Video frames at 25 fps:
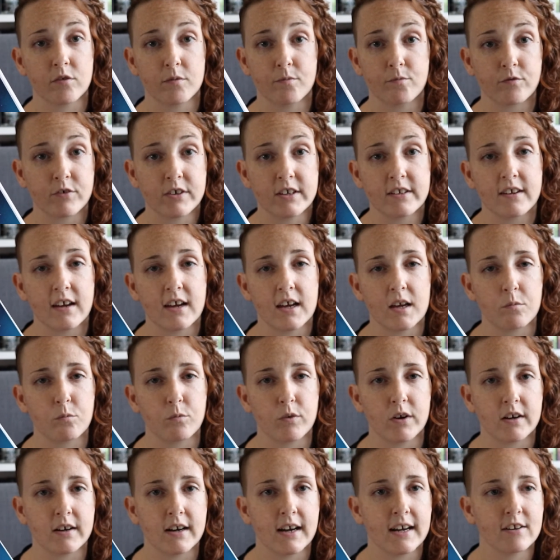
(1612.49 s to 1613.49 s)
free time
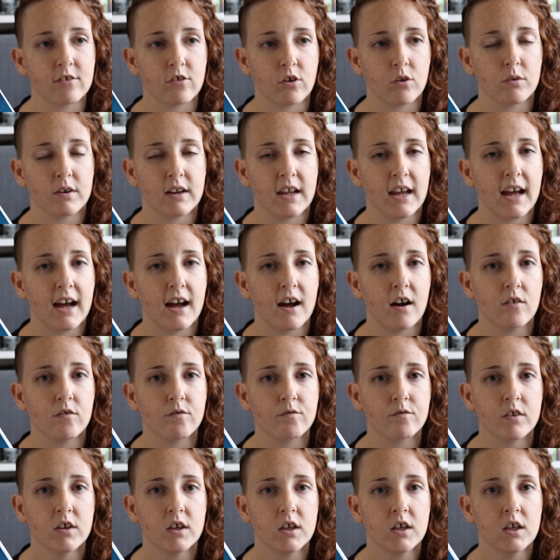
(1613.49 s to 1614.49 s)
where I don't
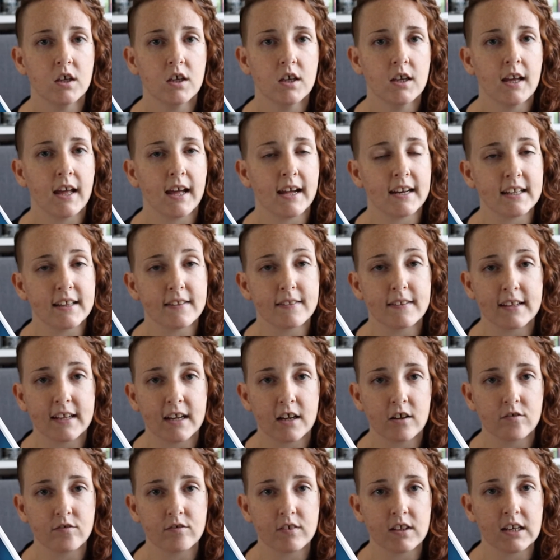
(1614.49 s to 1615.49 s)
have anything
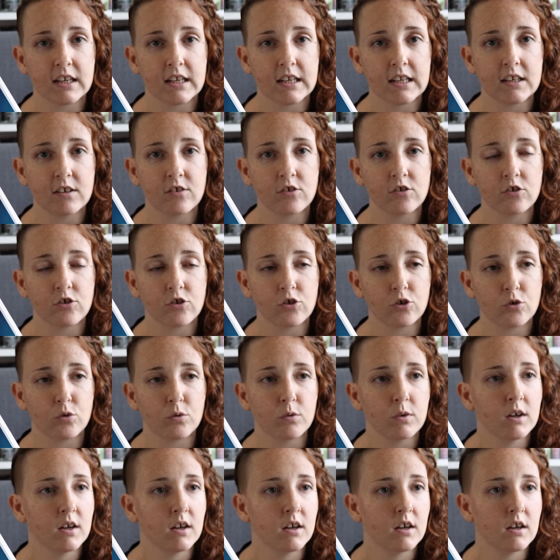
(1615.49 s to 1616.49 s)
else that I need to do.